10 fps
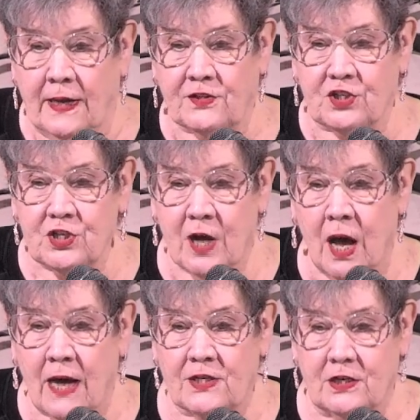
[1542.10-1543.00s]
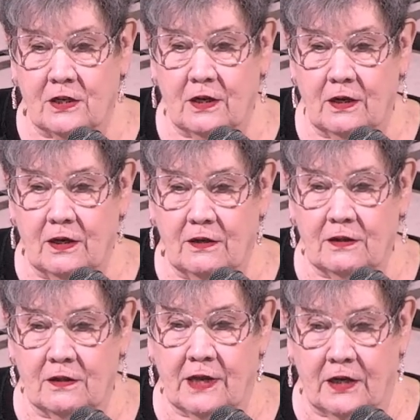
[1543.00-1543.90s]
It's not
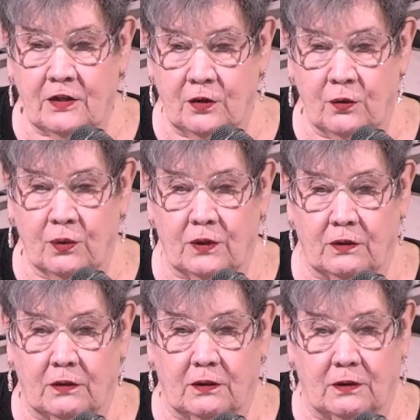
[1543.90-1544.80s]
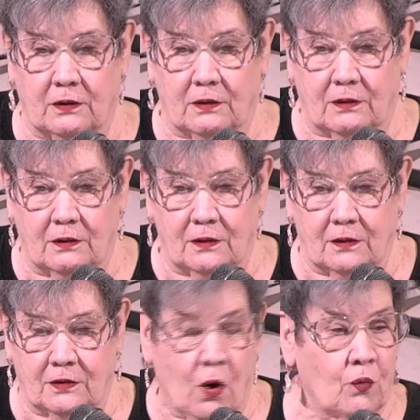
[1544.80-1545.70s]
that you
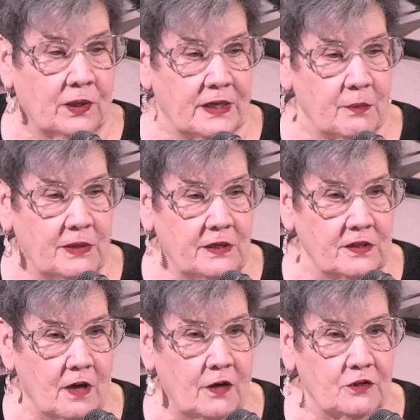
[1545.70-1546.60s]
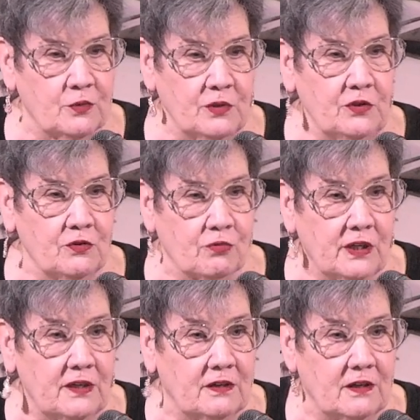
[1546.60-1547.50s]
don't get $1 million when you
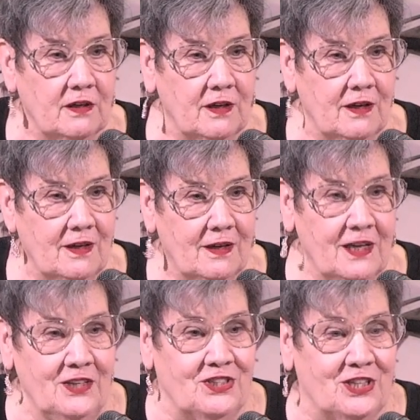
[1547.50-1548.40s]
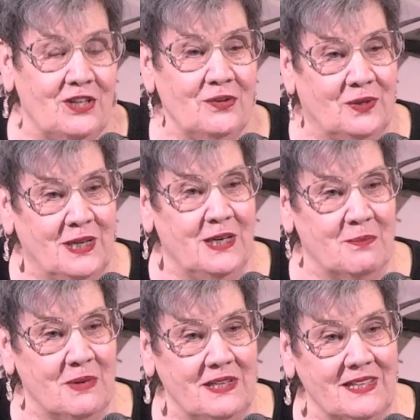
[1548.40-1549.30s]
treat. It's that you need
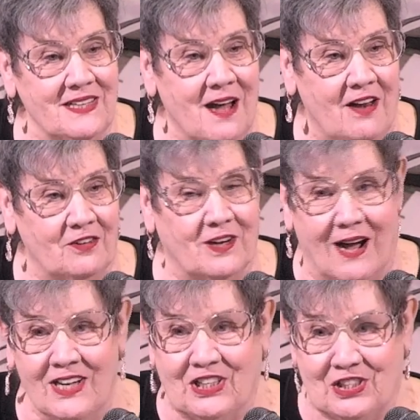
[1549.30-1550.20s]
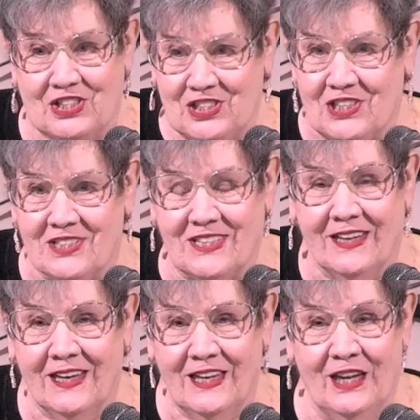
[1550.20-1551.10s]
$1 million
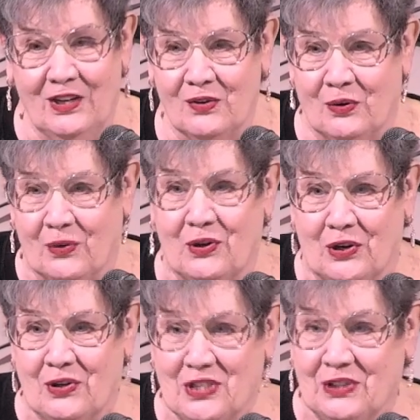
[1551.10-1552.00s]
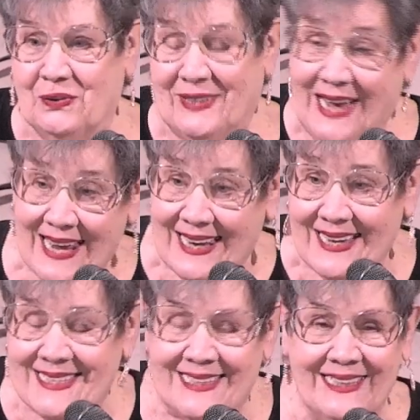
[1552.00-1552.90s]
consciousness in order to get
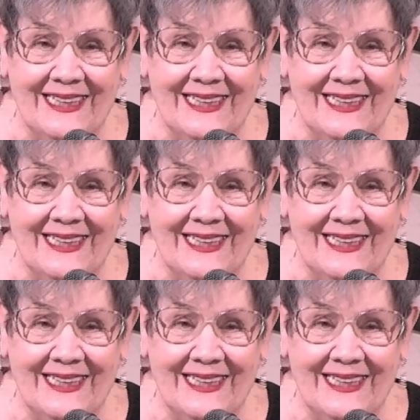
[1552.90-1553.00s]
it.